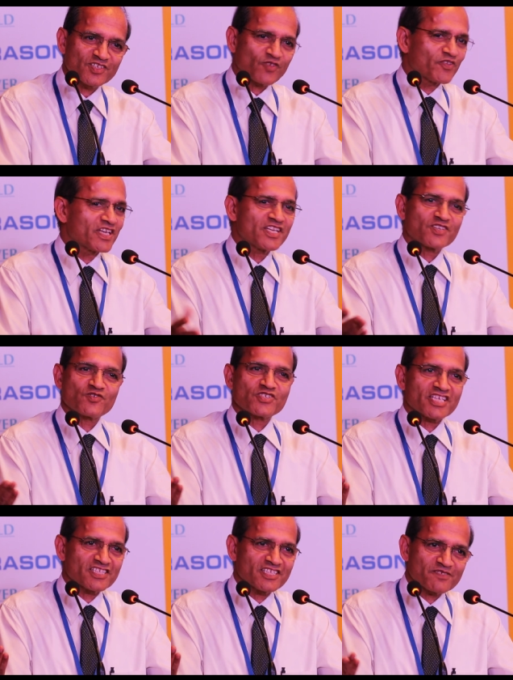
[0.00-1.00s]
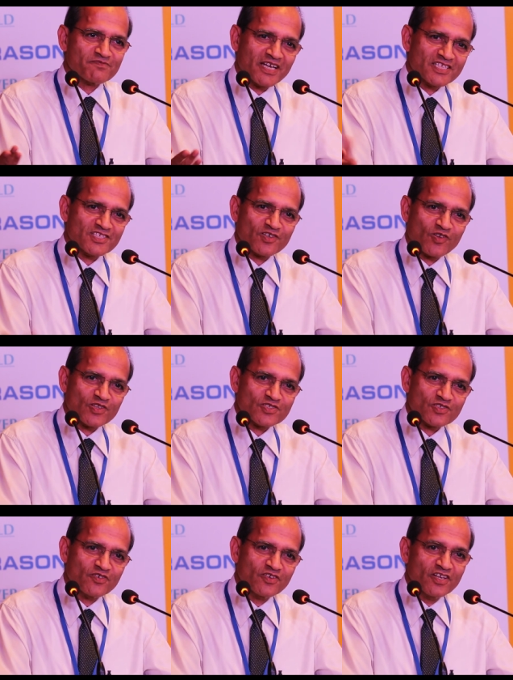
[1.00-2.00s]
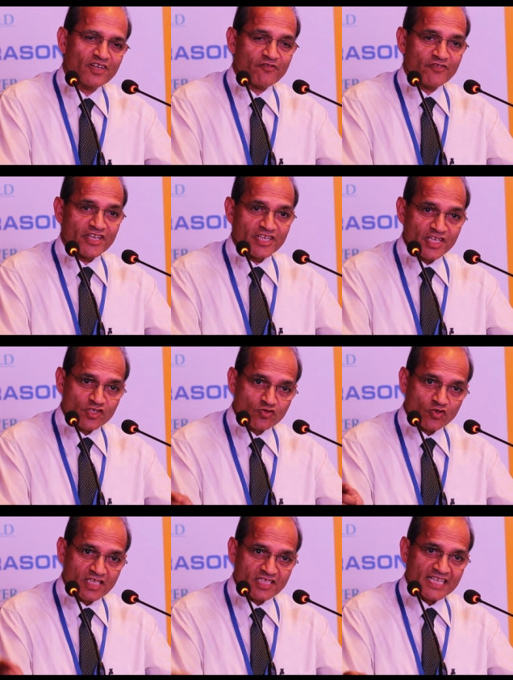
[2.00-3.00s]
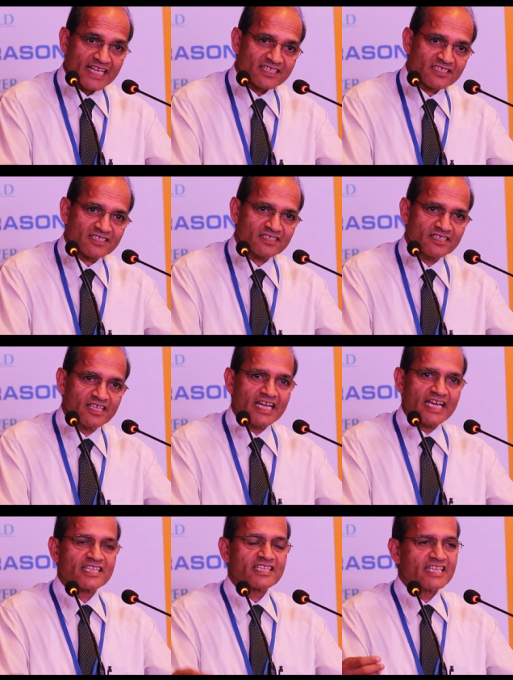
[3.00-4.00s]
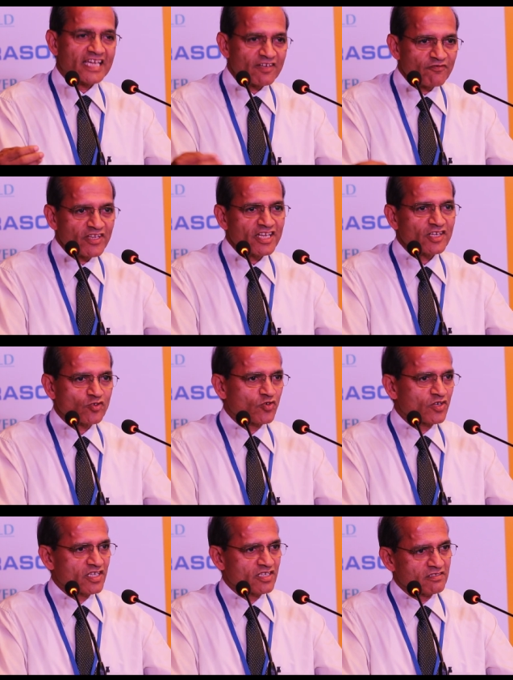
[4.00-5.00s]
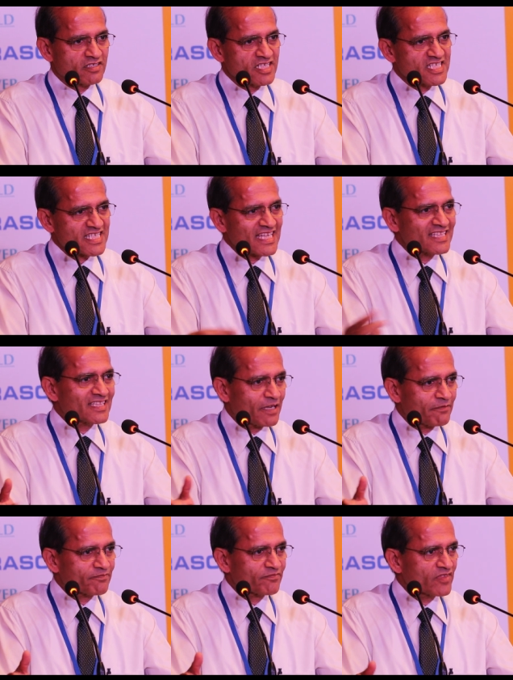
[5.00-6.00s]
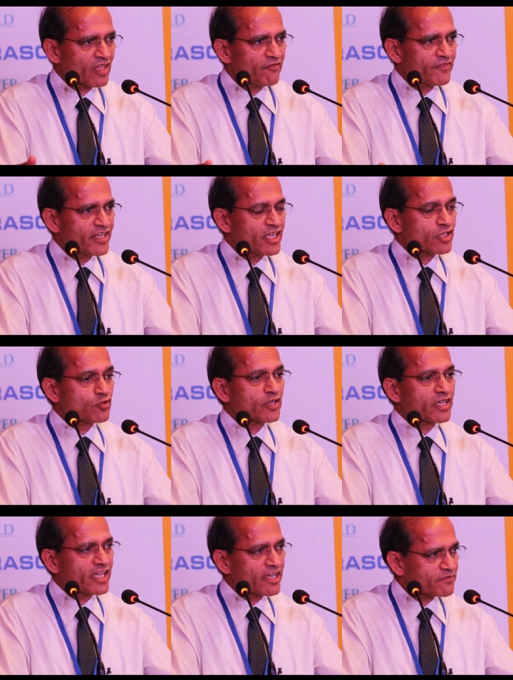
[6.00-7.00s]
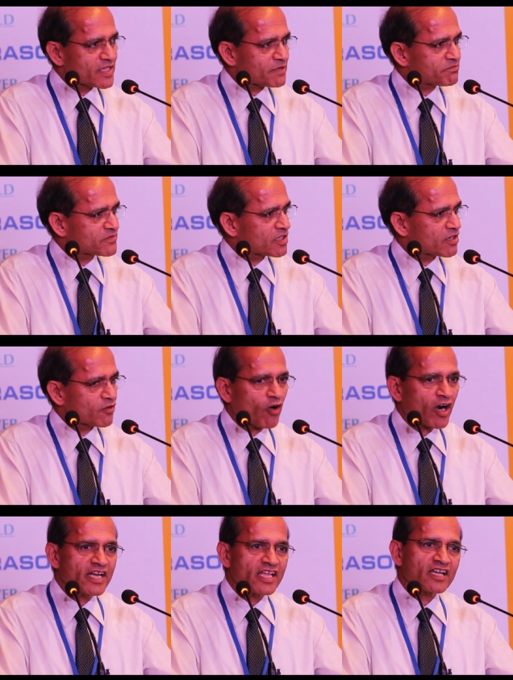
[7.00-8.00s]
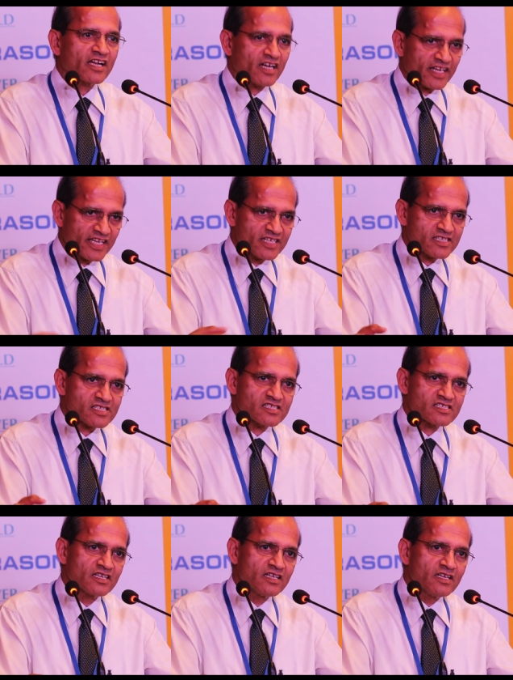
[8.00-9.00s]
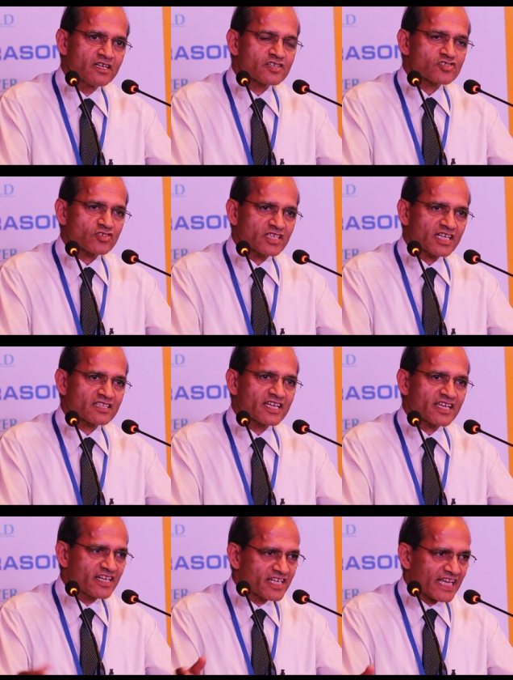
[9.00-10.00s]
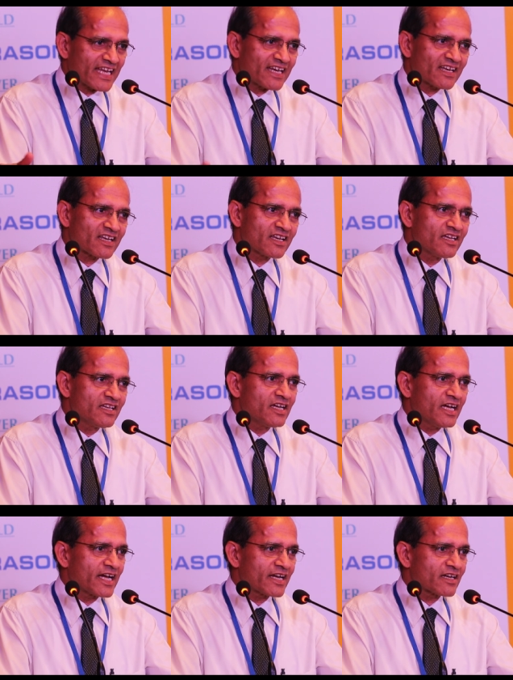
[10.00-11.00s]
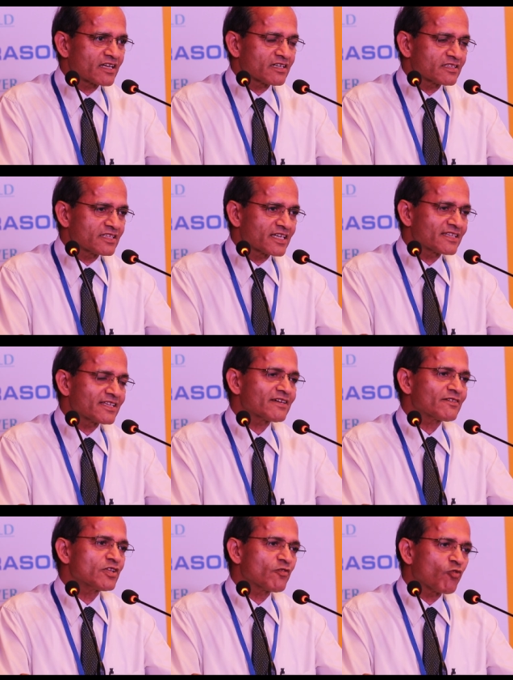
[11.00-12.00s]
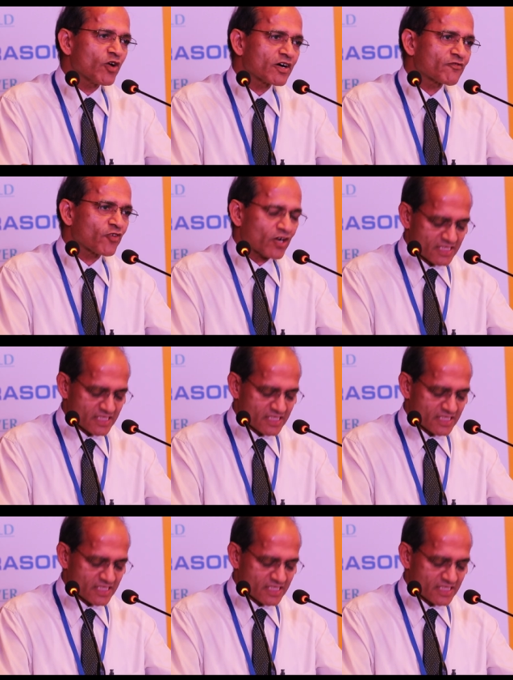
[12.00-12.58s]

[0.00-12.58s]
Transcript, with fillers: So we need to change this mindset also. We need to attract and then we need to re retain them. We need to give them the rewarding careers so that they retain and uh, they, they, they work for